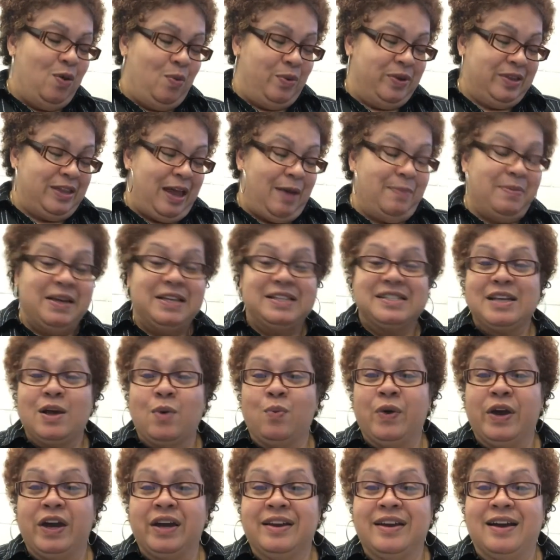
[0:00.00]
With that being
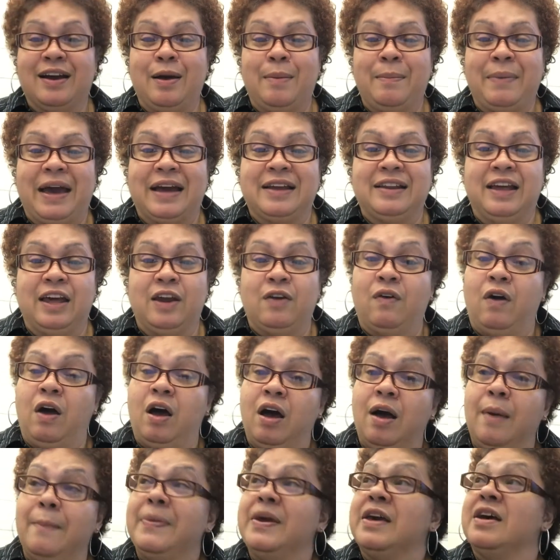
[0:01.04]
said, we're gonna come back later
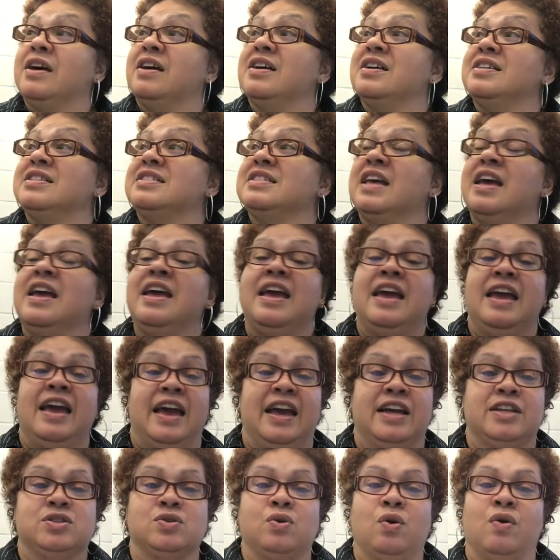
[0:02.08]
on because
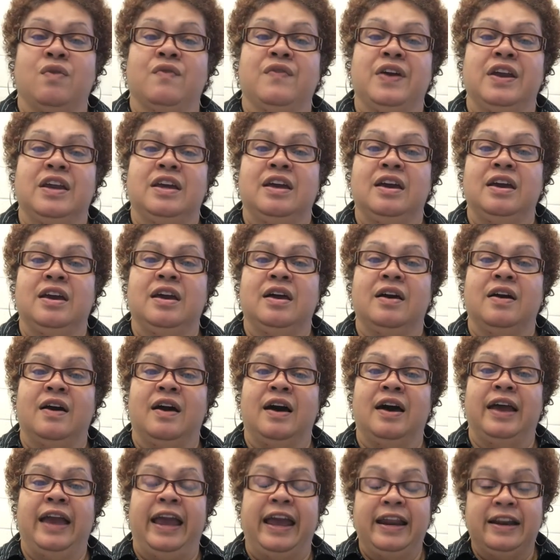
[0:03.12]
it's already
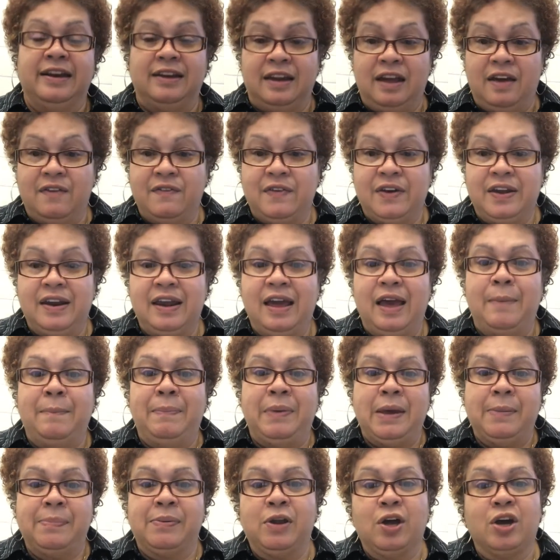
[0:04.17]
8:11 and
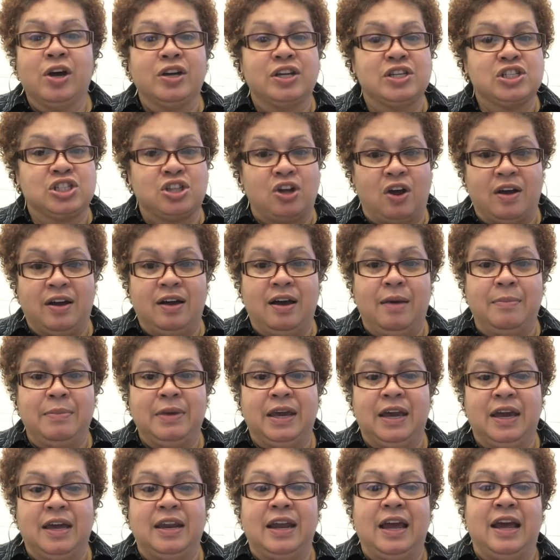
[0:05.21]
people are gonna start
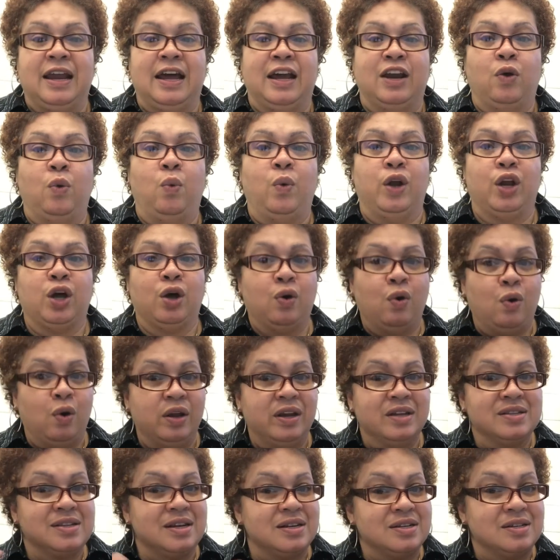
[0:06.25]
coming in, and I don't wanna call
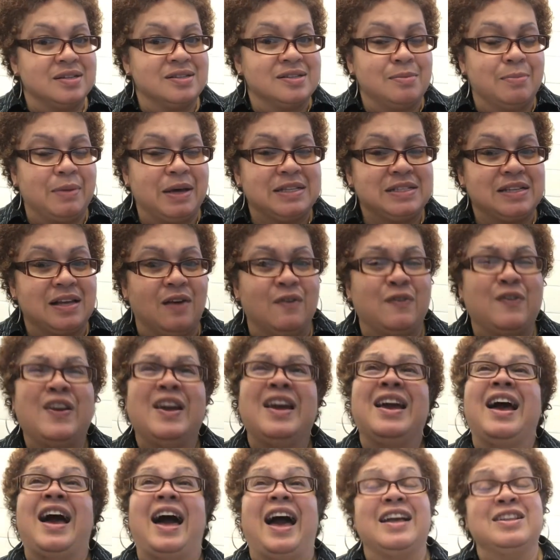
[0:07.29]
attention to myself.
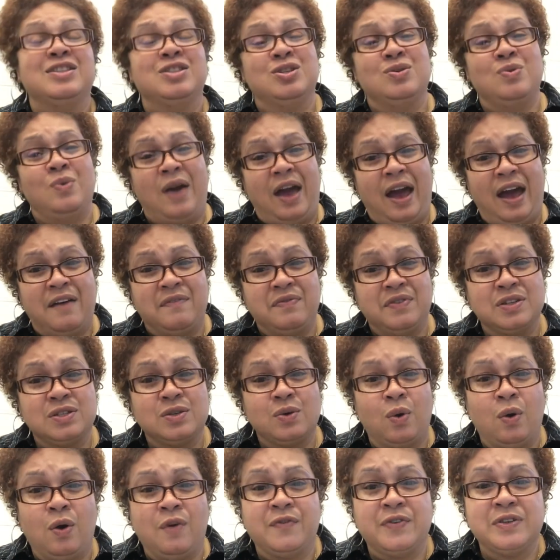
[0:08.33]
I do have this
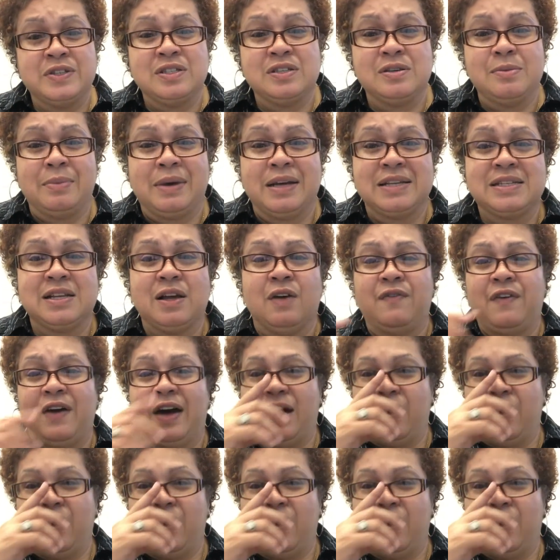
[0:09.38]
office to myself.